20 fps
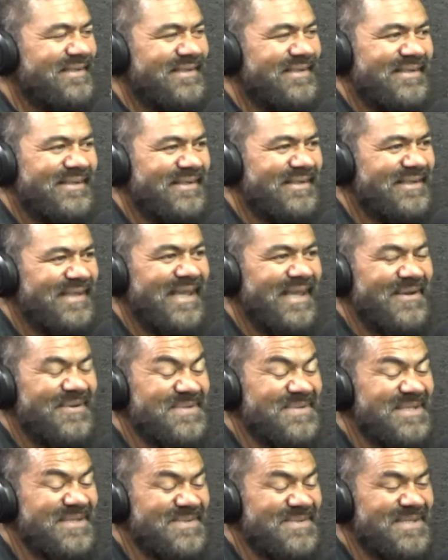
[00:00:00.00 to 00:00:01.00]
It
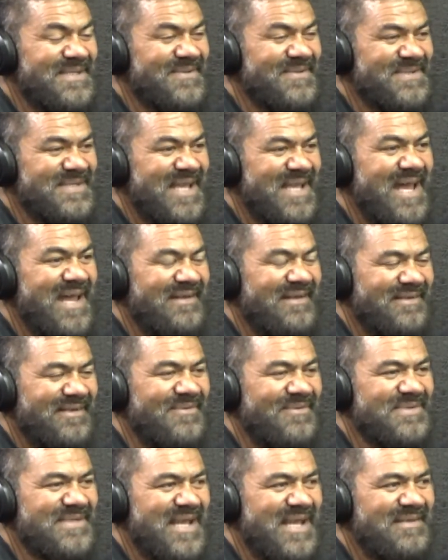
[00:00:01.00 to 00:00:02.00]
was hard. It
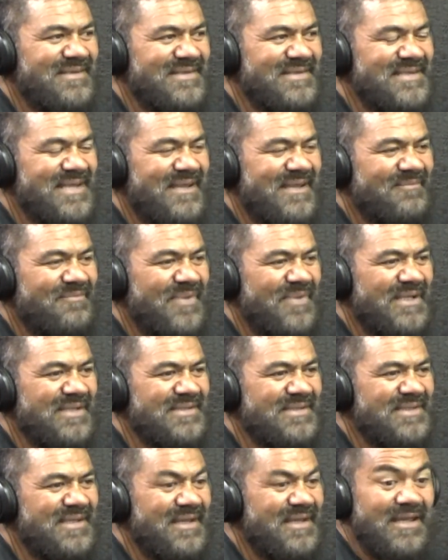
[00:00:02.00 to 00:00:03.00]
was hard to take, but
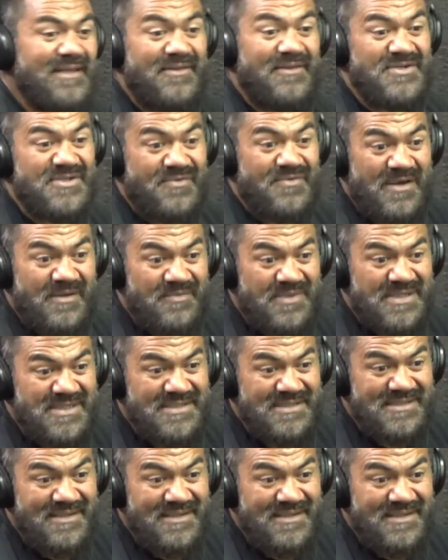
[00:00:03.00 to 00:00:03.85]
hey, those are rugby's.